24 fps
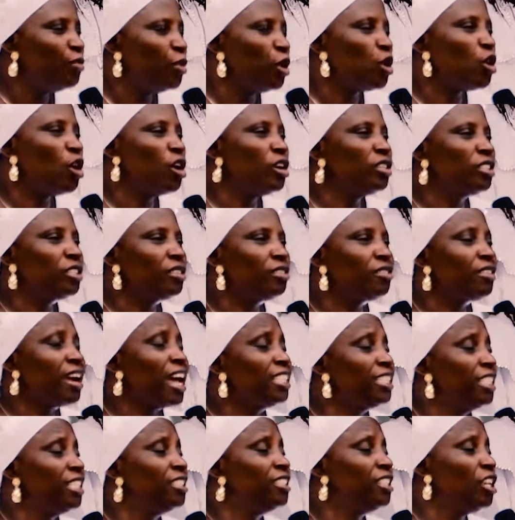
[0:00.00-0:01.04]
because
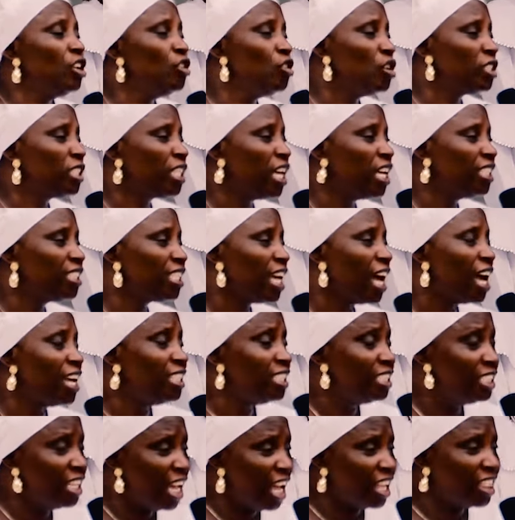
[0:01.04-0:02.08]
Christ is innocent
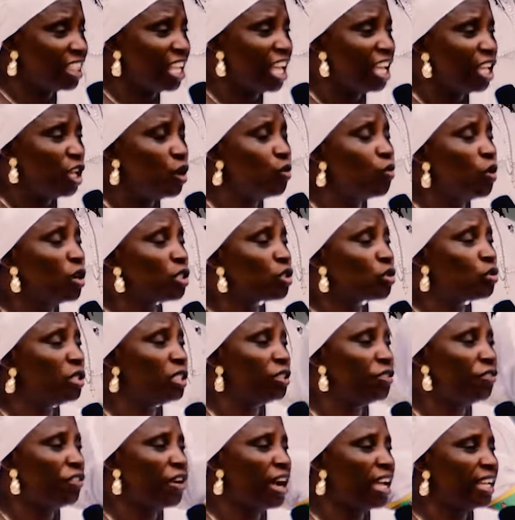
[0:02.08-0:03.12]
and yet he was
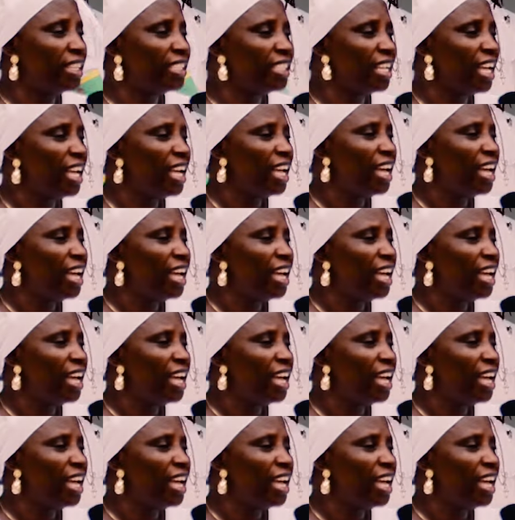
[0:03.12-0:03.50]
crucified.